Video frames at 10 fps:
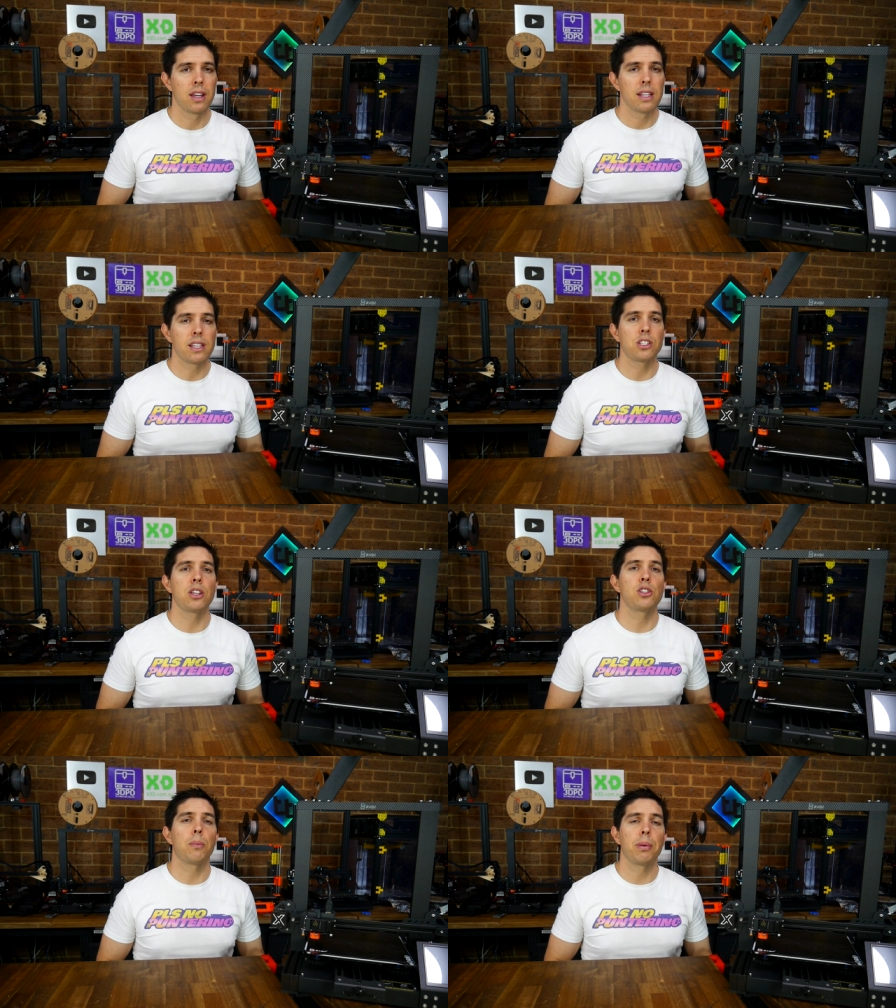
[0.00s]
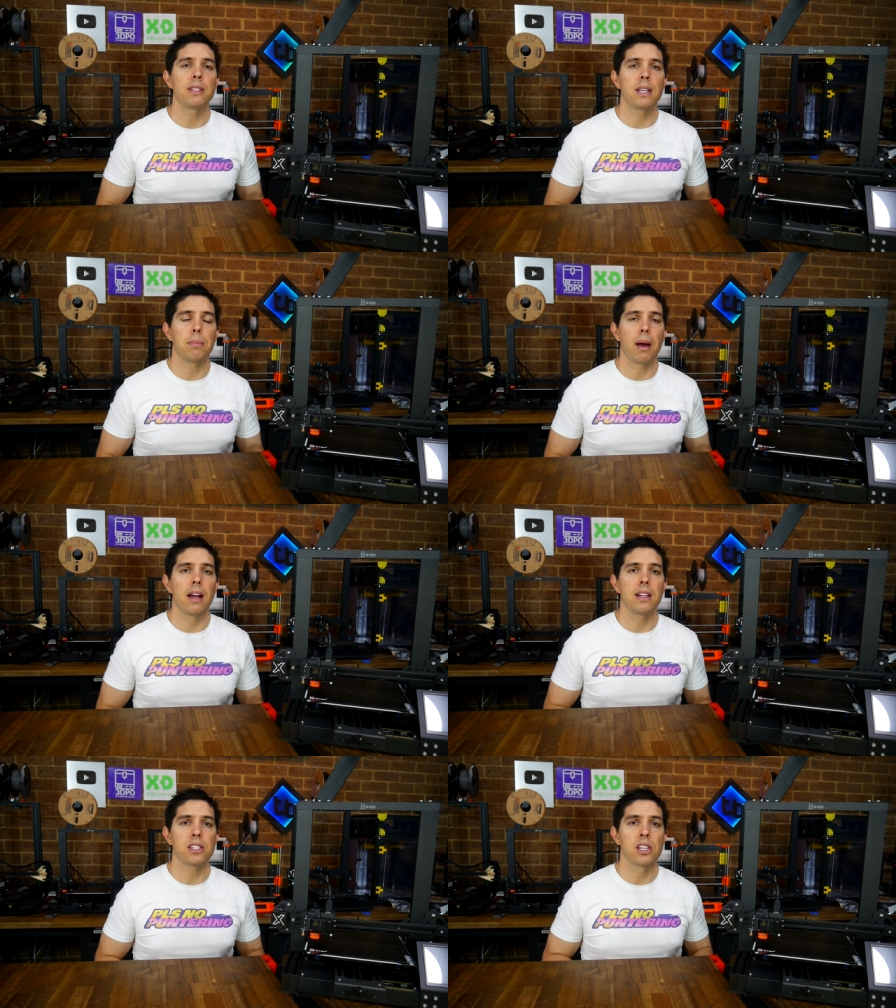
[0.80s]
such as your printed
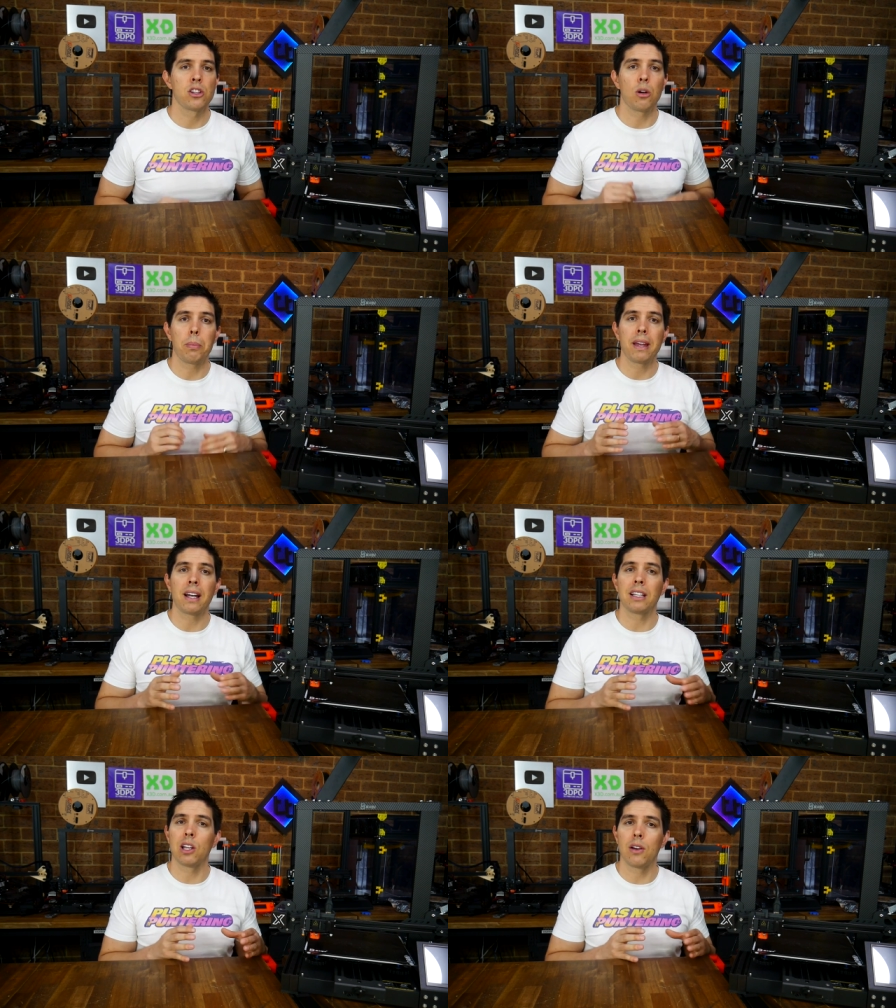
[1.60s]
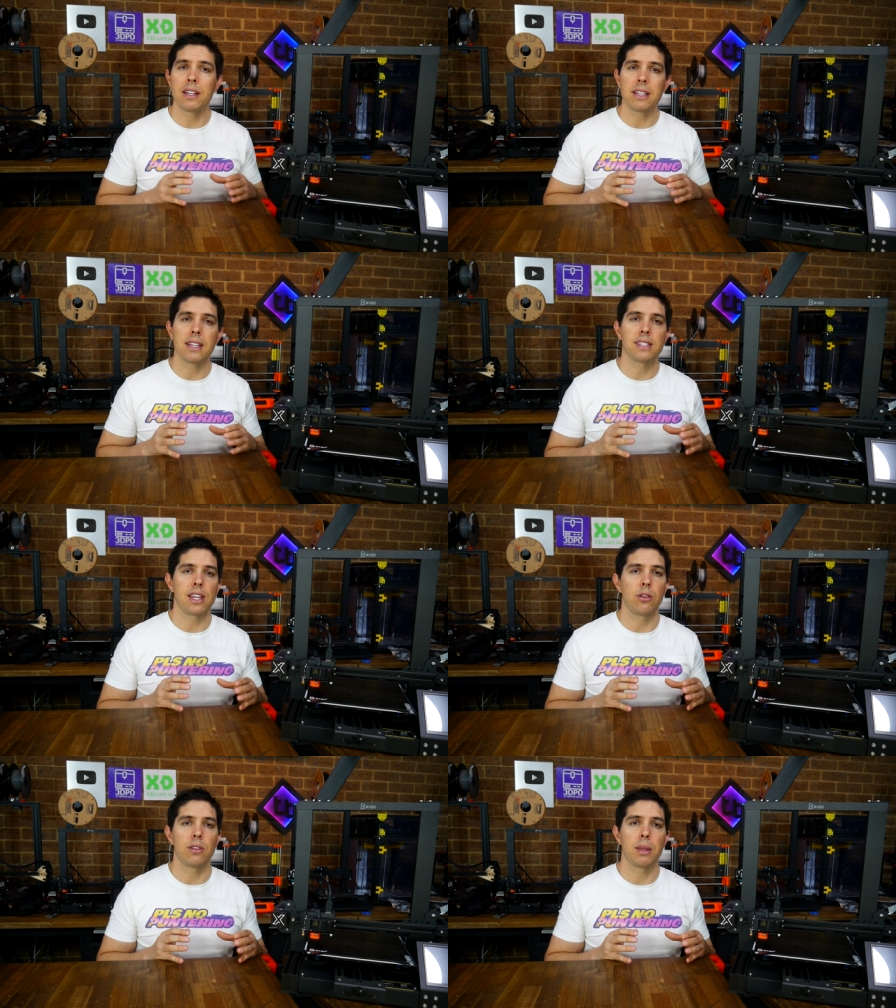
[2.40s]
parts not being aligned in the
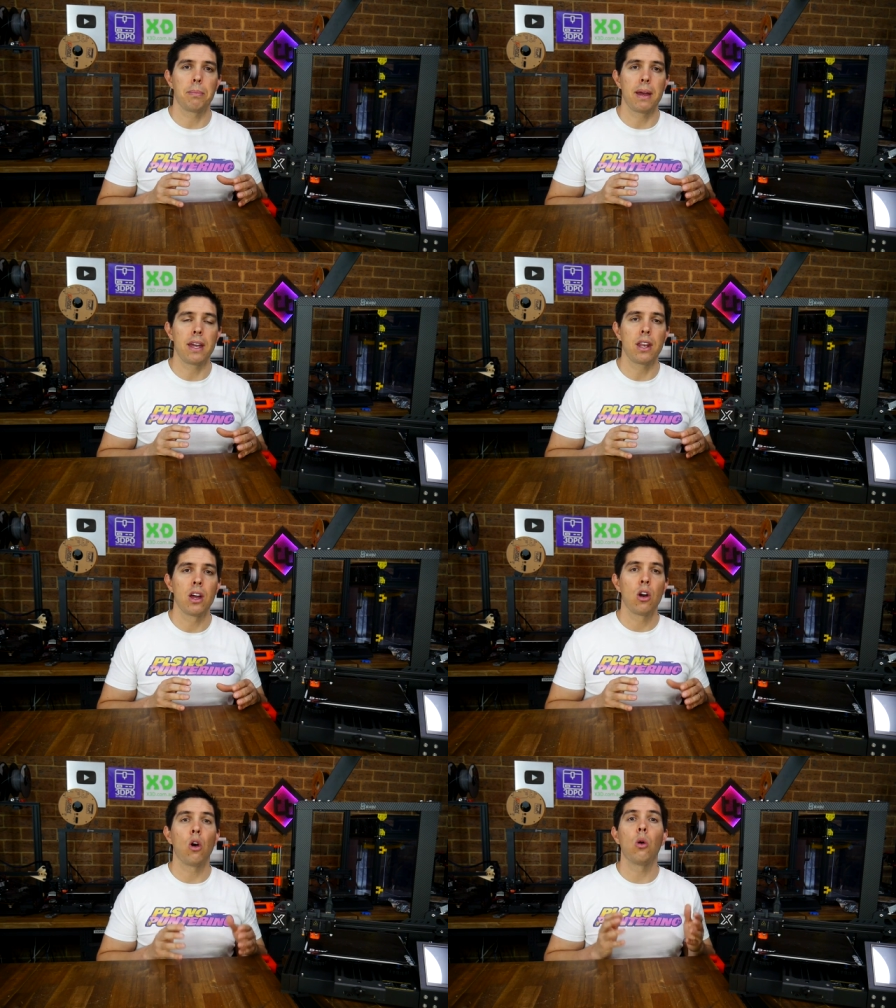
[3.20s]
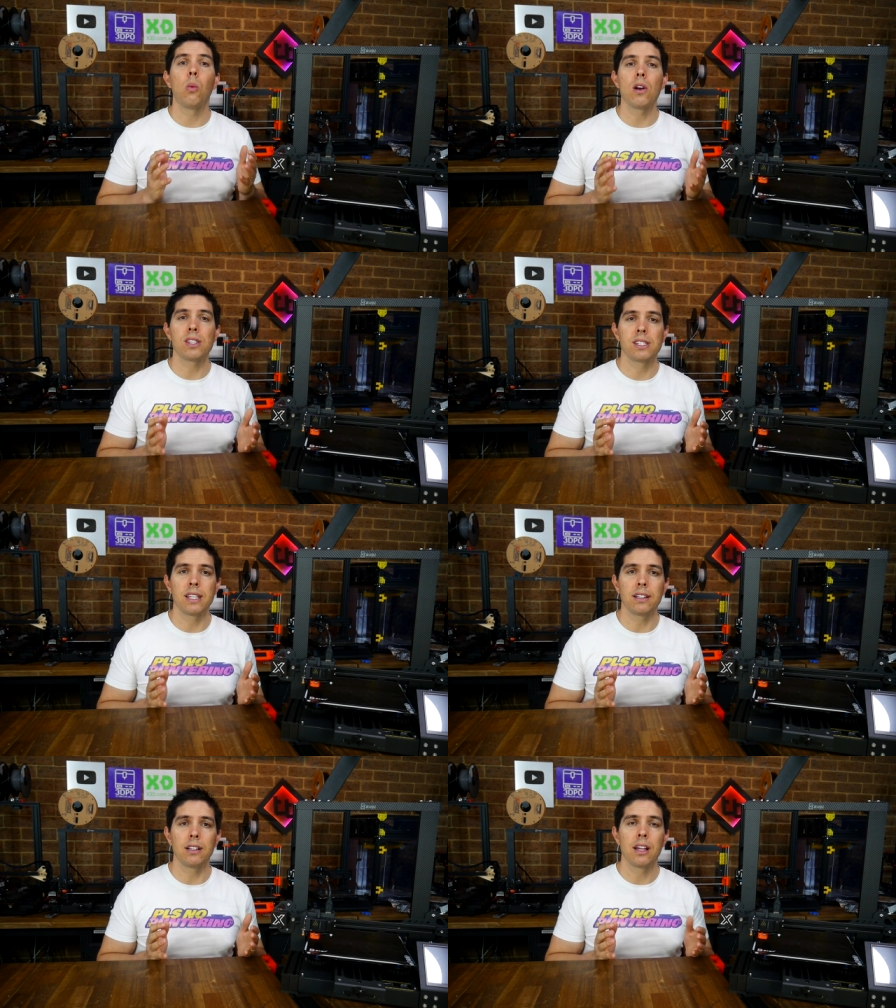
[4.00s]
center of the bed, or worse
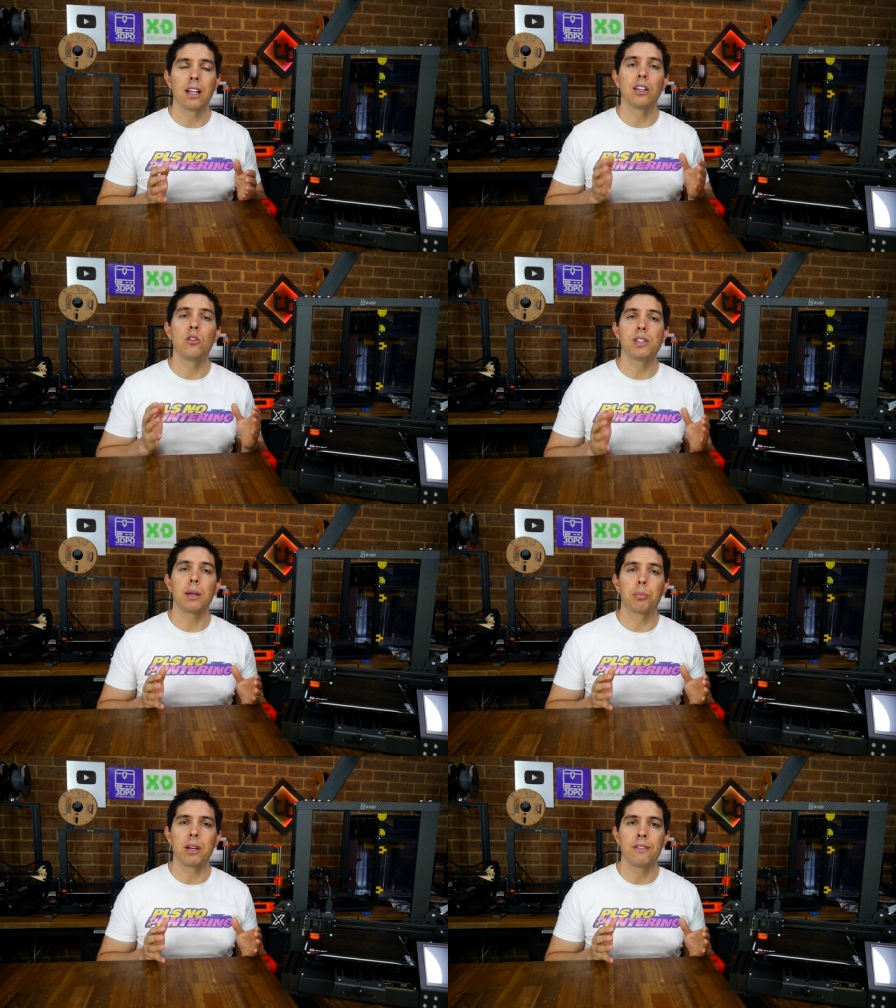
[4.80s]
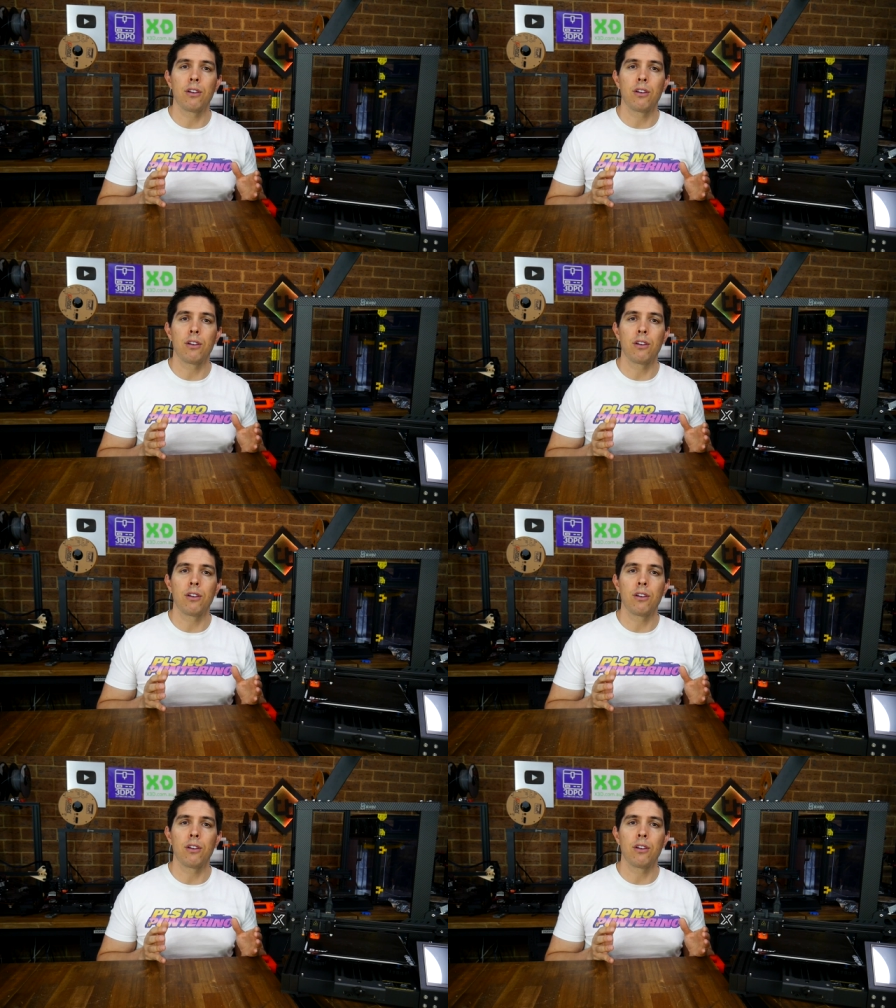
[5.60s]
still, losing print